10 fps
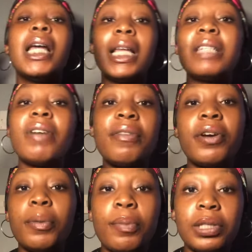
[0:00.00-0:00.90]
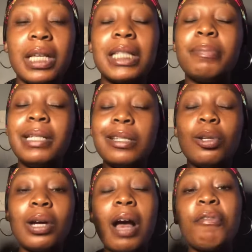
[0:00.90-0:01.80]
It is very, very important. Please
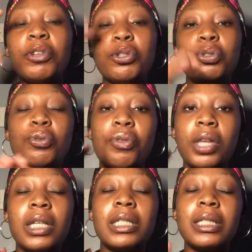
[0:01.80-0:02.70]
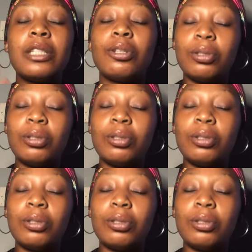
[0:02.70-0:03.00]
look out for those two things.